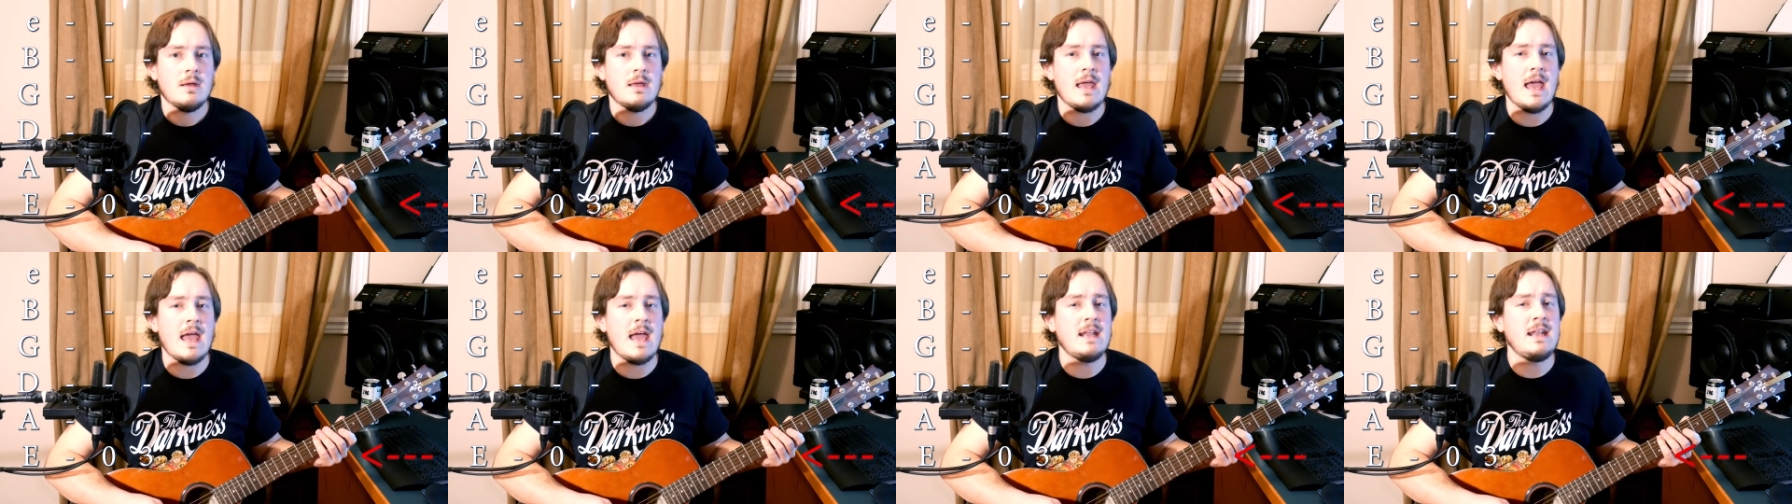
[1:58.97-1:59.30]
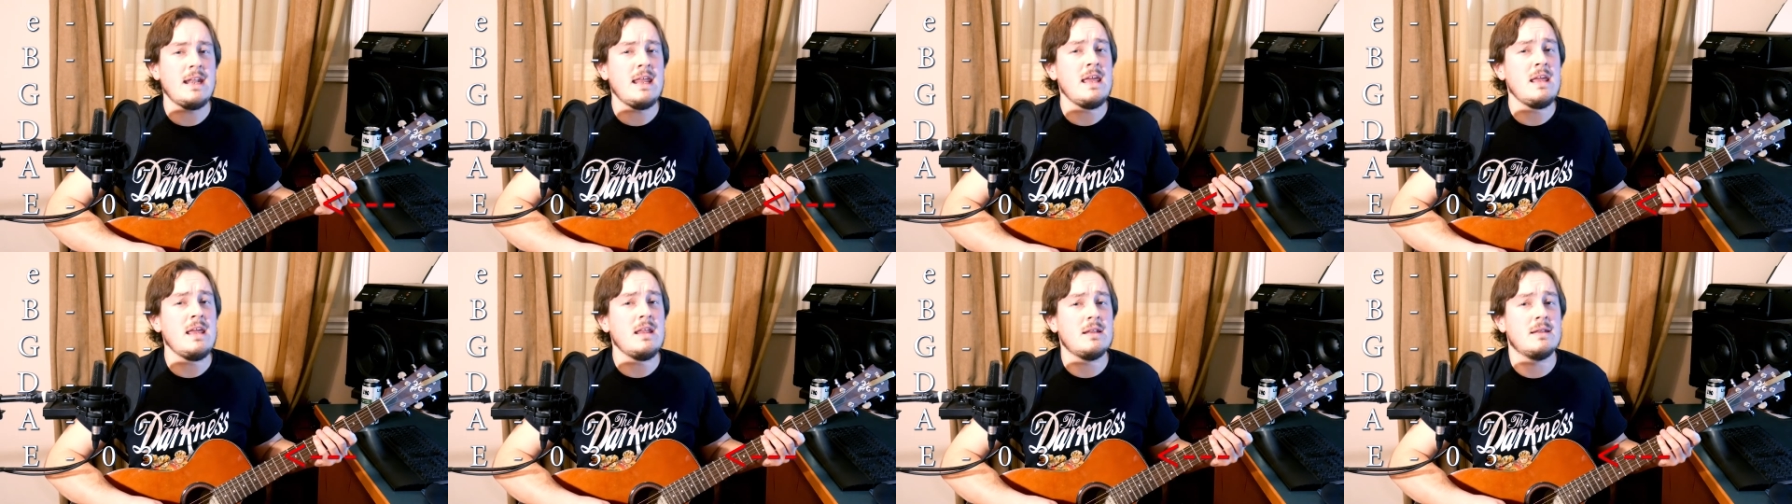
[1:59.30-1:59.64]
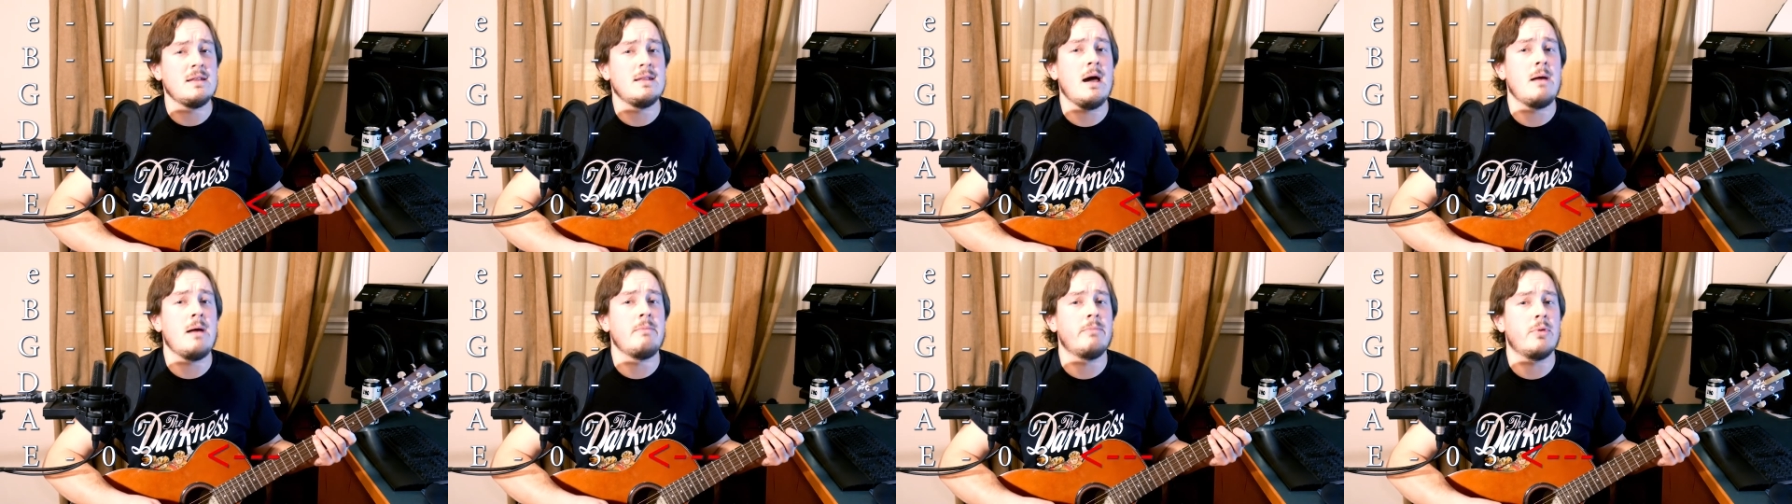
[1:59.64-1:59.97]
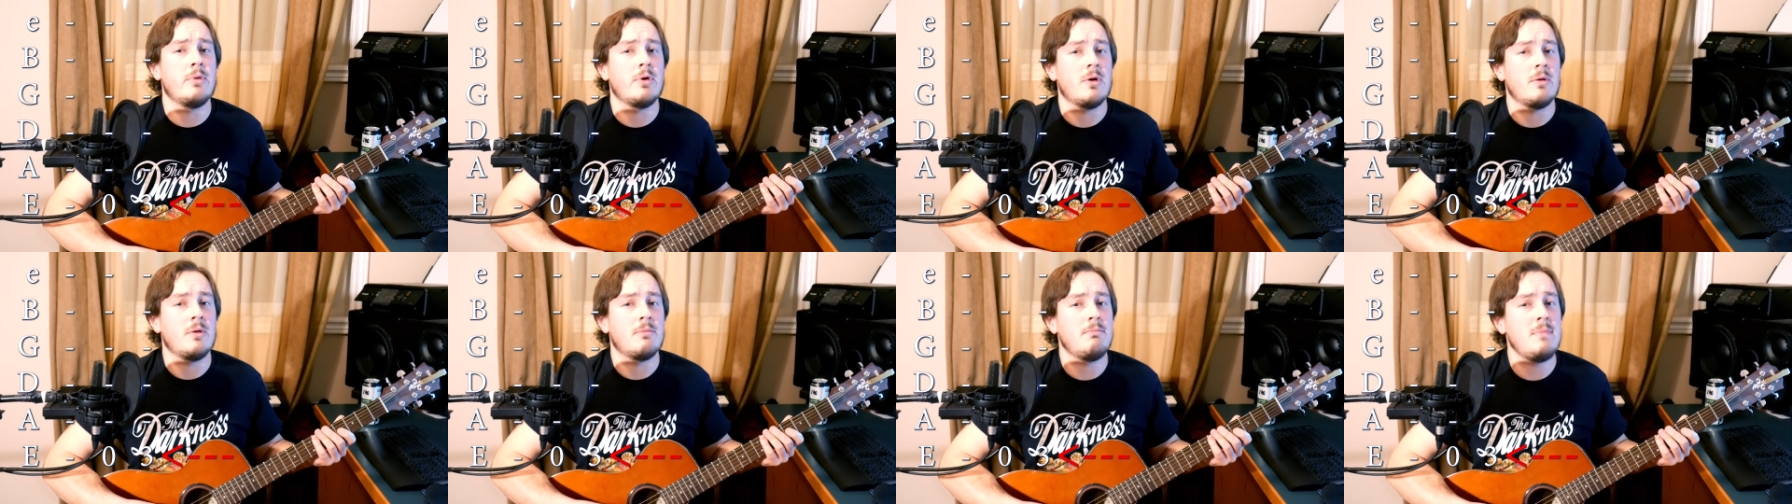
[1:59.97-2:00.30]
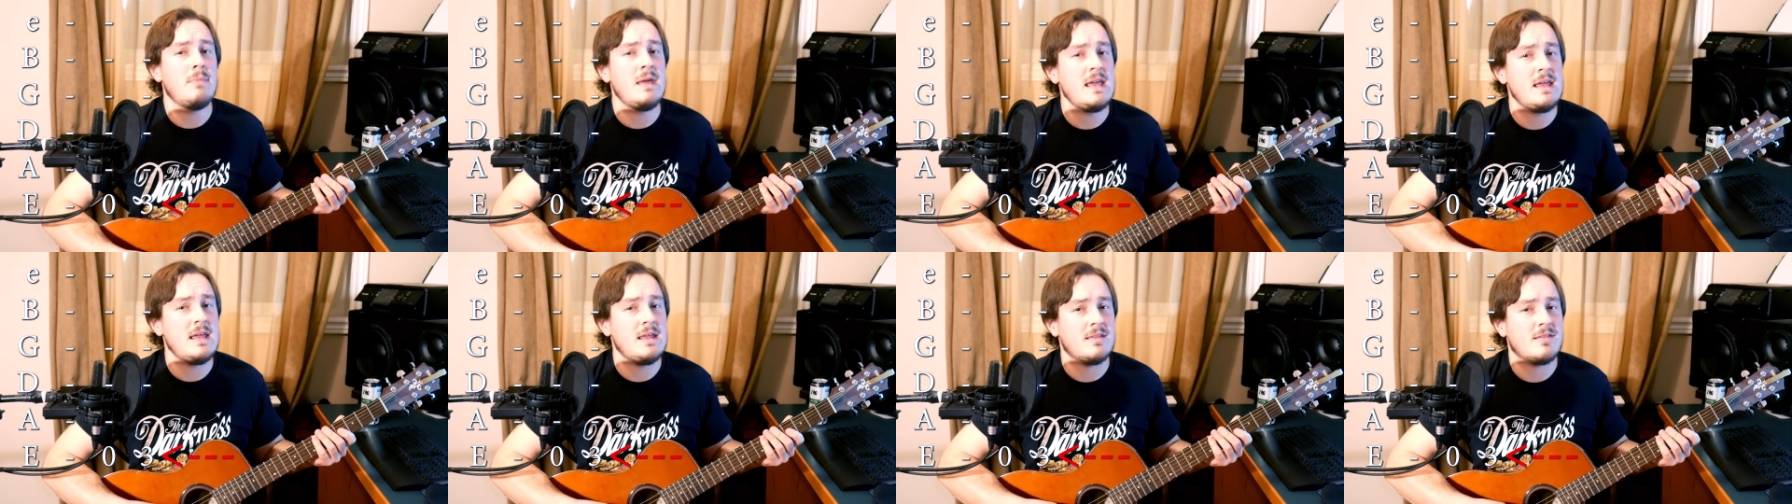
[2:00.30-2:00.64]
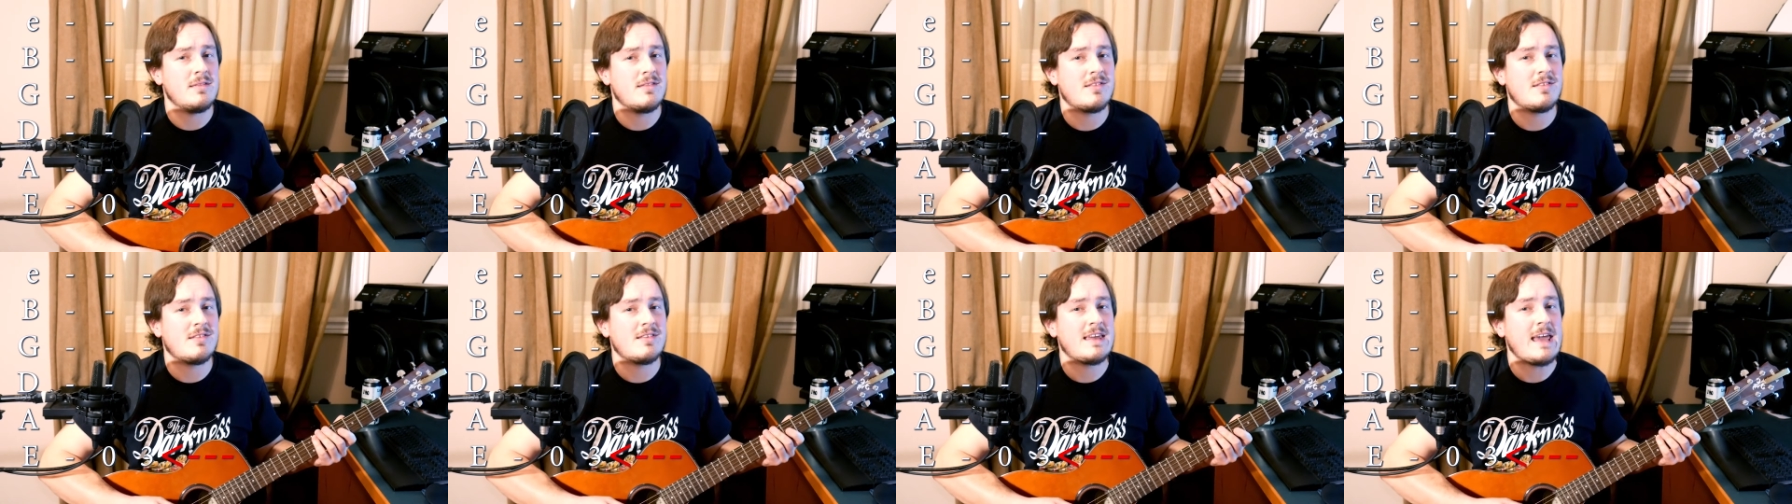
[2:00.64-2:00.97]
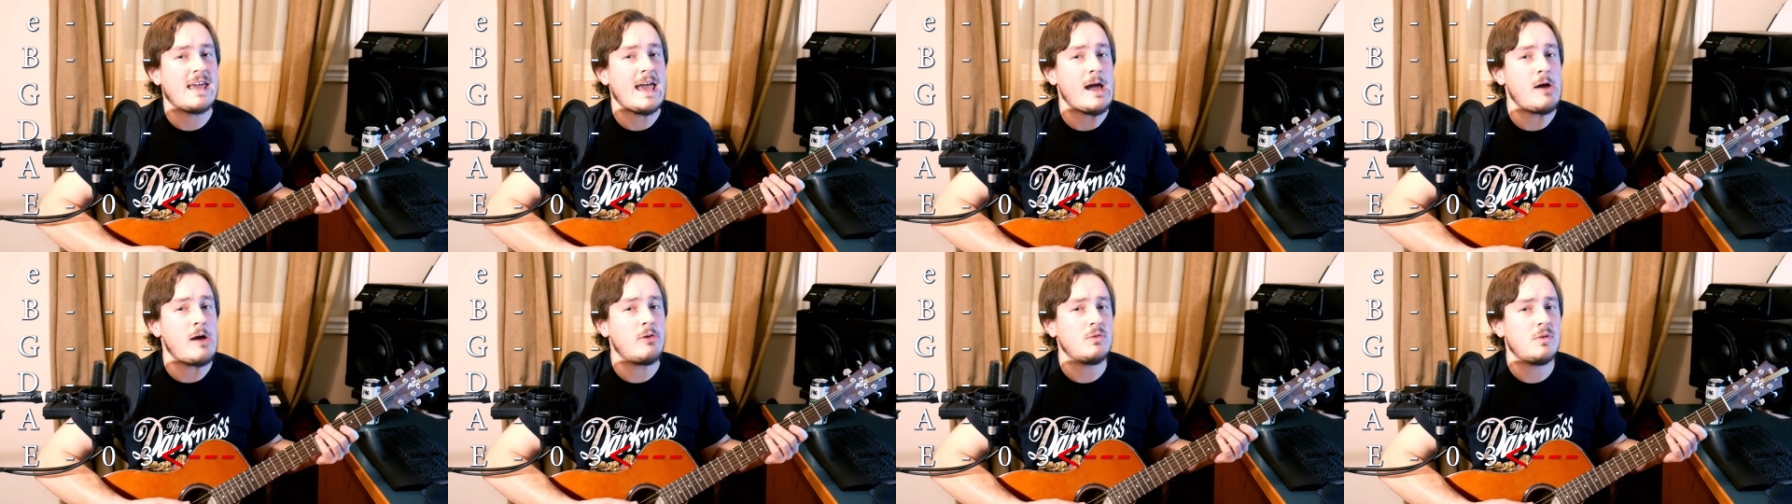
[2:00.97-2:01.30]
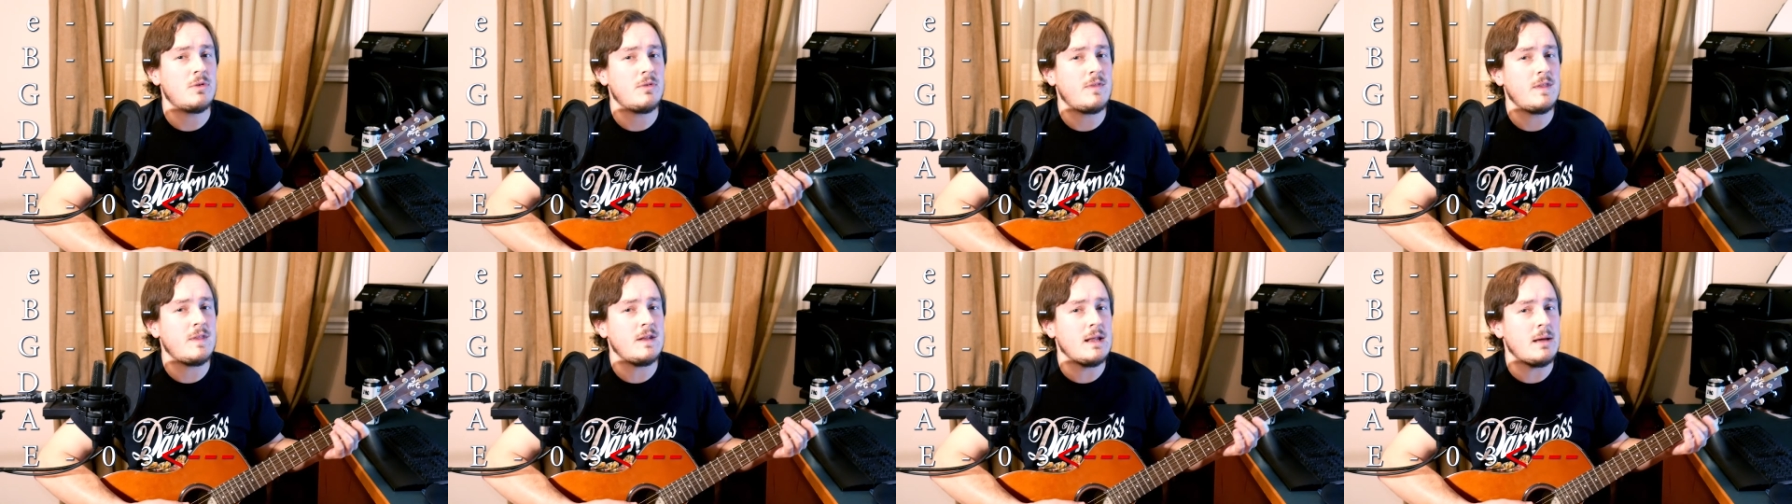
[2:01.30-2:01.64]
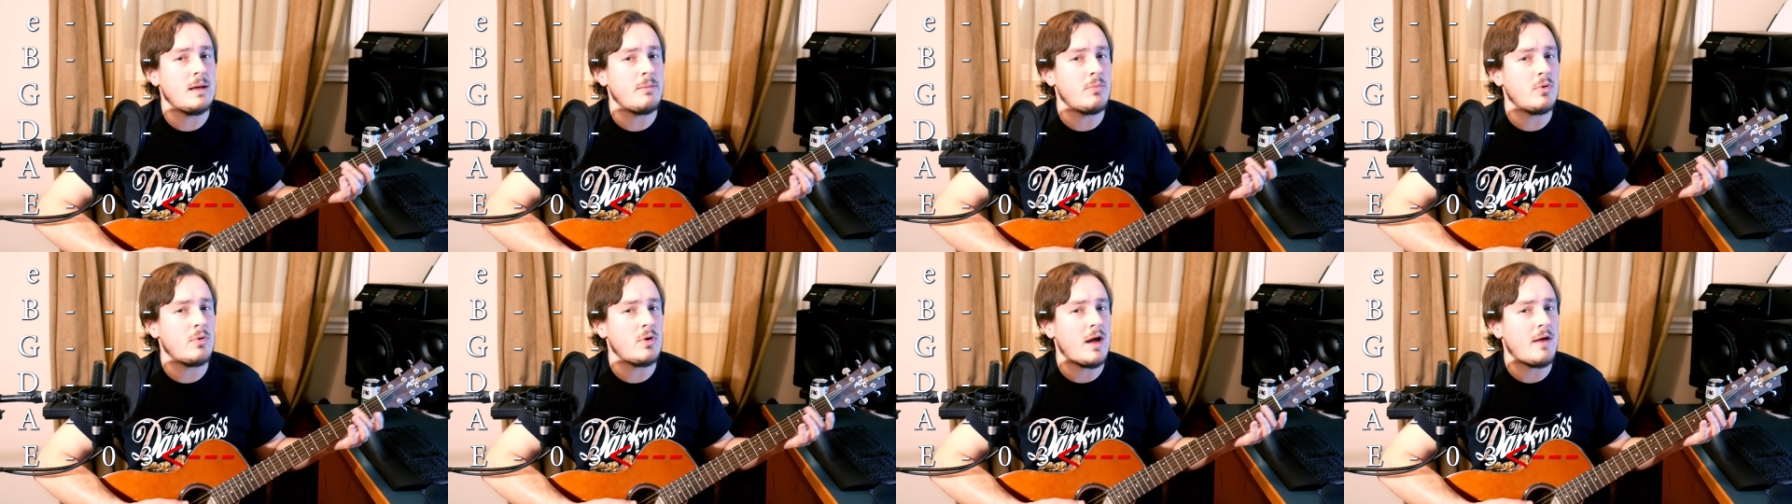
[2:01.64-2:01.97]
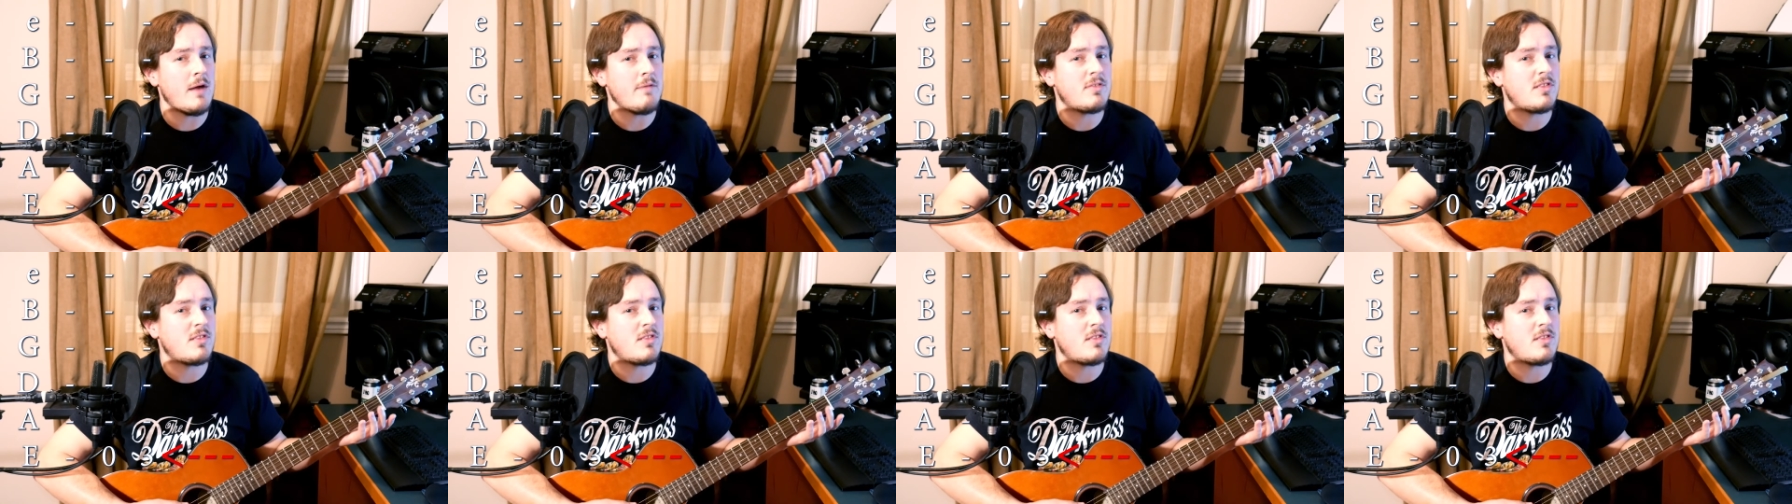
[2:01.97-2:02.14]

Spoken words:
Any number means count the number of